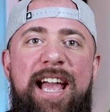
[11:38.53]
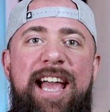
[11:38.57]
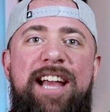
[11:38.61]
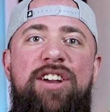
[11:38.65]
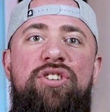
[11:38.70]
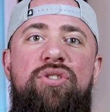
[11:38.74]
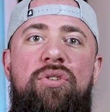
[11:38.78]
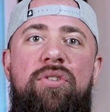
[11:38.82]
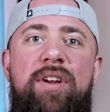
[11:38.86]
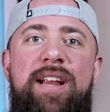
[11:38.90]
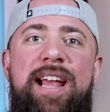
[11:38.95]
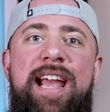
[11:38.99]
and
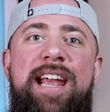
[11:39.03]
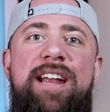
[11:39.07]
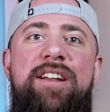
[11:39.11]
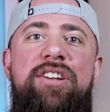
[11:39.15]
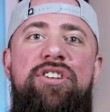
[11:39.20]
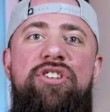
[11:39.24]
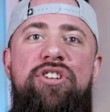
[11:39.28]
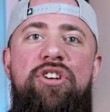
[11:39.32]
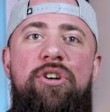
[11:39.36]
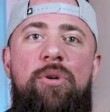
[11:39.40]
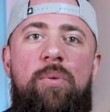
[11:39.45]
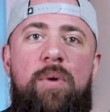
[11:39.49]
create
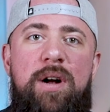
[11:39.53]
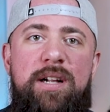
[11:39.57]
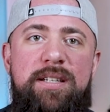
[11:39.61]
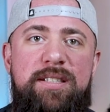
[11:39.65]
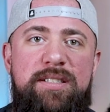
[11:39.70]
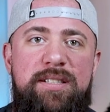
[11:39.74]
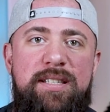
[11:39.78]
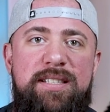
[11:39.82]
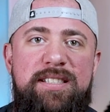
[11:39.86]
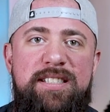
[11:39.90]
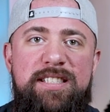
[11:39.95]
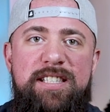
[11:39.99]
new ones
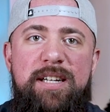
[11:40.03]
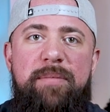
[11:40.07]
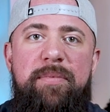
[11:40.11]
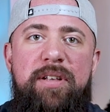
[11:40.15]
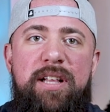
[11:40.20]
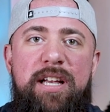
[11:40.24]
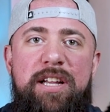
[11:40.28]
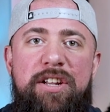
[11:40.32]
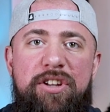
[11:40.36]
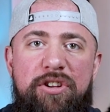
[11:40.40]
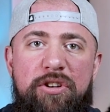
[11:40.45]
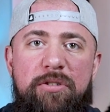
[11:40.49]
to
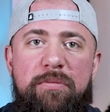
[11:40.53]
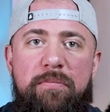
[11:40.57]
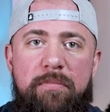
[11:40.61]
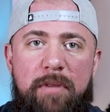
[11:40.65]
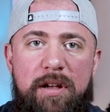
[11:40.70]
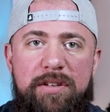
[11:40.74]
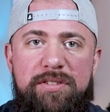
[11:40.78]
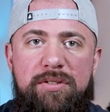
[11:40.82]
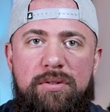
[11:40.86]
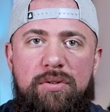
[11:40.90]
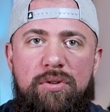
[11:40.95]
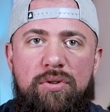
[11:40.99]
stimulate new
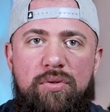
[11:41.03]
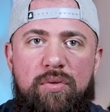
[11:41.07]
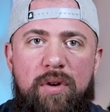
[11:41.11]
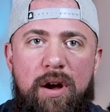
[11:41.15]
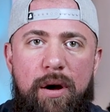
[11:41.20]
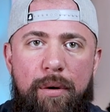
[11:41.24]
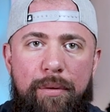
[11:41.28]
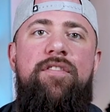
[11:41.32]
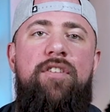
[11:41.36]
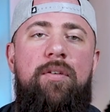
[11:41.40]
muscle growth.